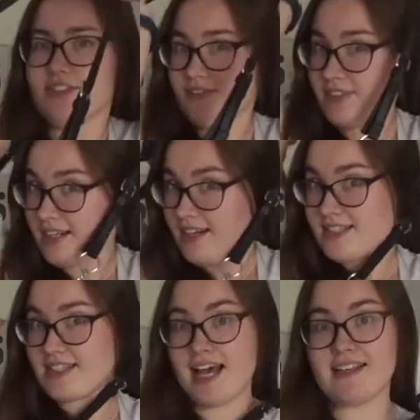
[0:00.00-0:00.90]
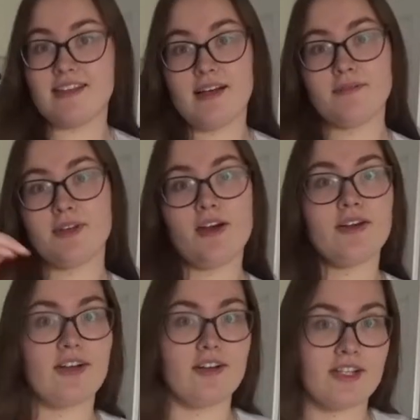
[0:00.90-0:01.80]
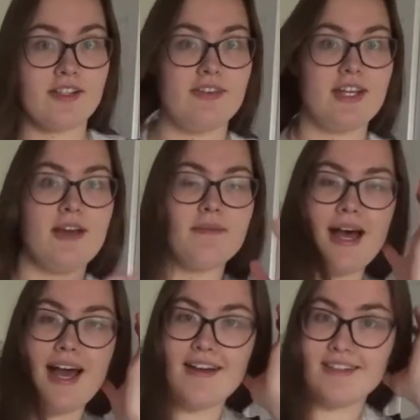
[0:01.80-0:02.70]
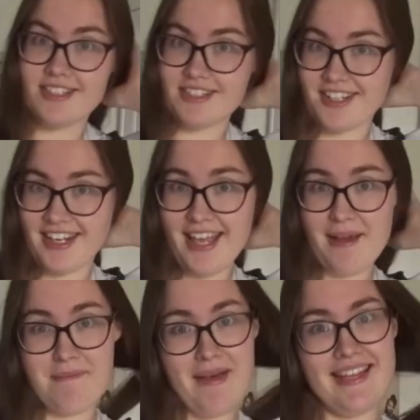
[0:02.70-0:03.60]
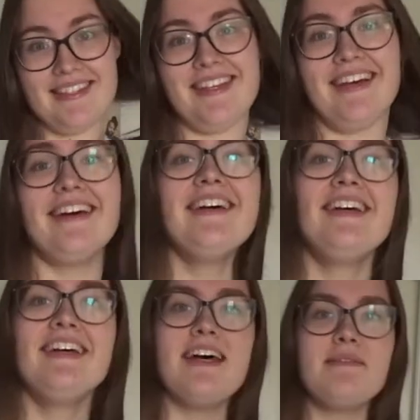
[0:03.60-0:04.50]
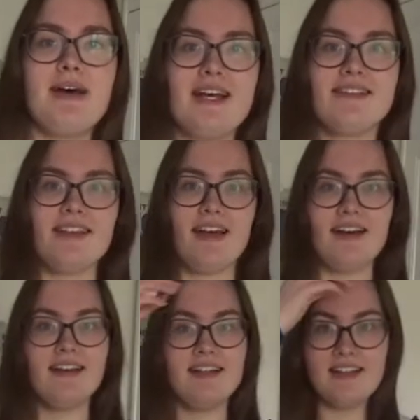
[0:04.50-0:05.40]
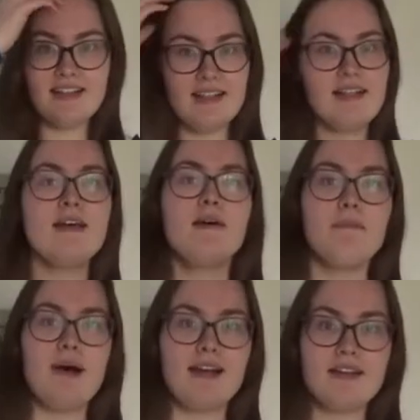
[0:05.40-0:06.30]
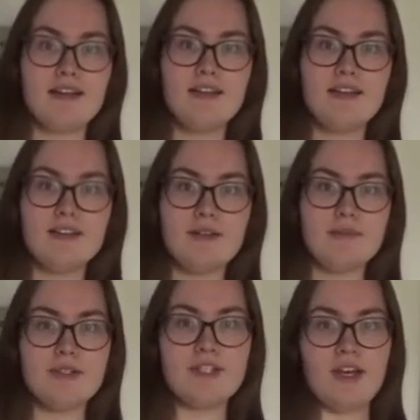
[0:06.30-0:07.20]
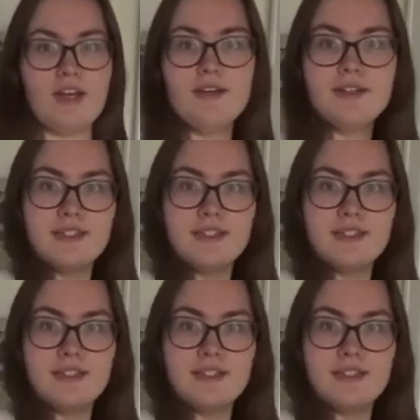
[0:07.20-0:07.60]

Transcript: do realise as I'm going along this video, my hair is just going to get messier and messier. Bag number two.